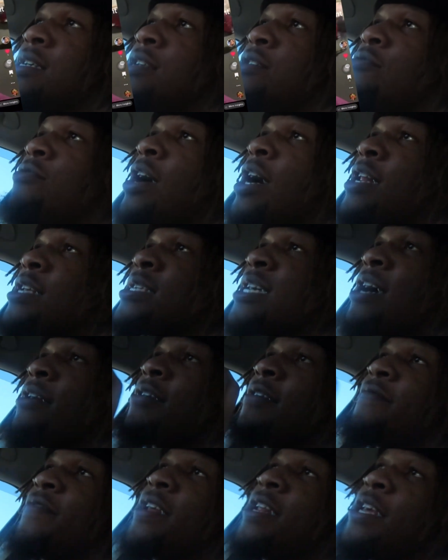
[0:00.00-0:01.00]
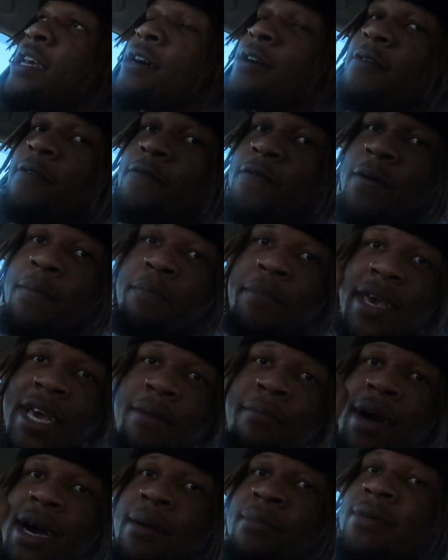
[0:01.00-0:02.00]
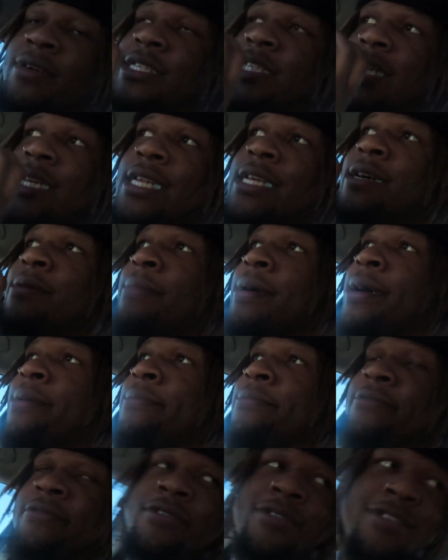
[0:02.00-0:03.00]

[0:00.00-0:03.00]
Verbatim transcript: You mm -hmm. got to title mm-hmm. the video from Big Mama to Little Mama